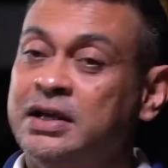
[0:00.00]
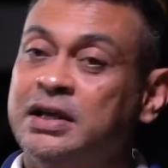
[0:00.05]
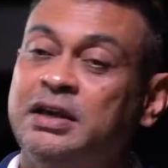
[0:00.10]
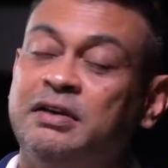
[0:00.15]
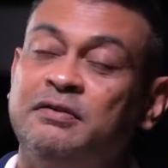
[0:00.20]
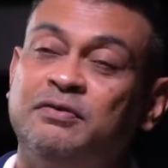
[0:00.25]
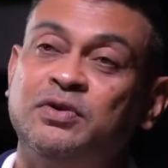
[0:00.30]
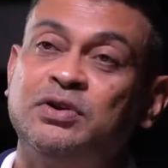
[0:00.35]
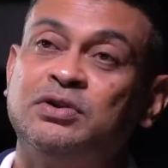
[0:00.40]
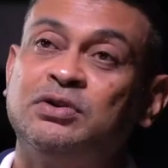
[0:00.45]

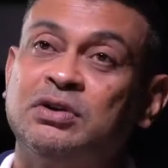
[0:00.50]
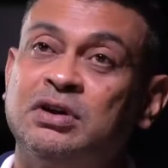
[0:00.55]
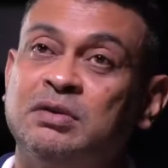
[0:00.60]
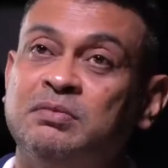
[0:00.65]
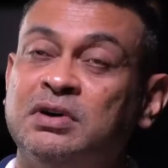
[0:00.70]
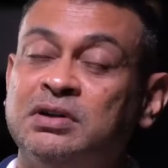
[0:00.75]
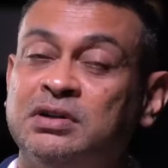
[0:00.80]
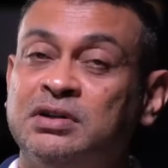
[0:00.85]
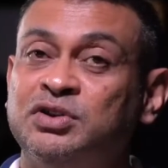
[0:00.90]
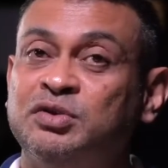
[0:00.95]
If we talk
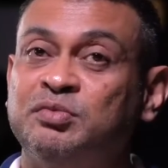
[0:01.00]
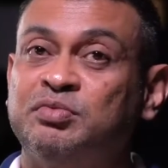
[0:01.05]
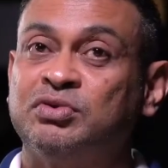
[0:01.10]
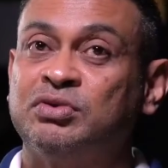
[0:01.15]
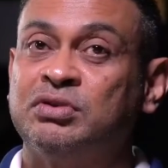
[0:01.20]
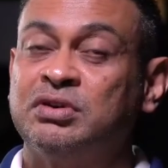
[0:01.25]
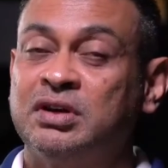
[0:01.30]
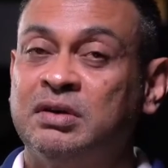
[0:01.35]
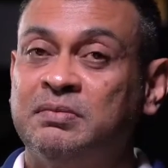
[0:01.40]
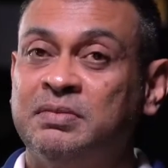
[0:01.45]
about the new
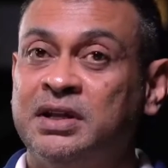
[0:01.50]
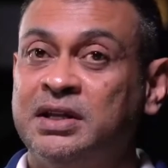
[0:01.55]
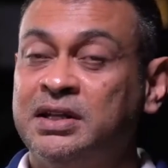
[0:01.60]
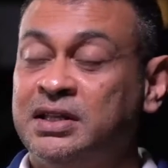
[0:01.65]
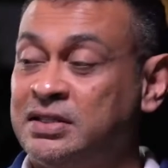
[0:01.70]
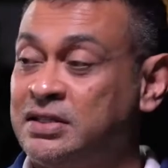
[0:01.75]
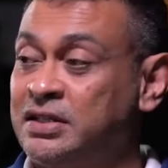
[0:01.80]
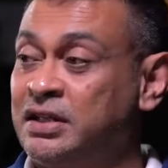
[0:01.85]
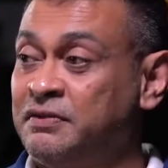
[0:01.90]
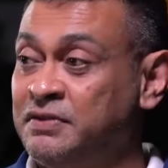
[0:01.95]
program, then
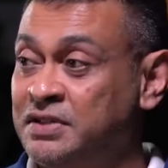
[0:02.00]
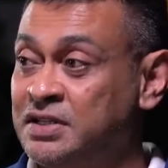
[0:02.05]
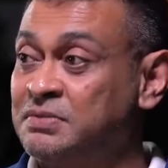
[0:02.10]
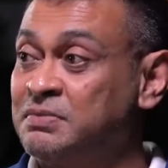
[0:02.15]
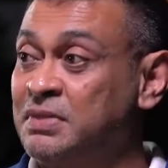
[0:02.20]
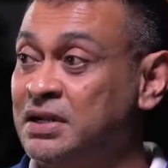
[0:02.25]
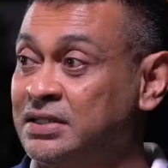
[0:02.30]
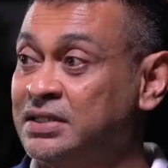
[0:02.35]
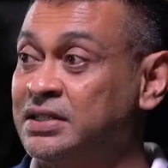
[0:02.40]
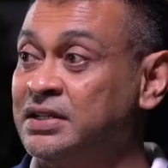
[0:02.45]
if it's
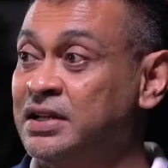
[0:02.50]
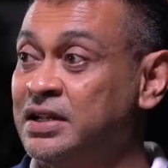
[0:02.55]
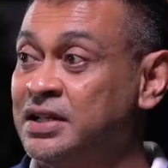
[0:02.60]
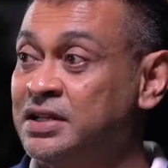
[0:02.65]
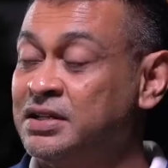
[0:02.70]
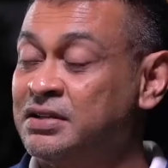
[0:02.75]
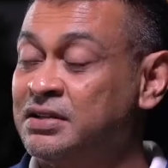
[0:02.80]
multi-layered,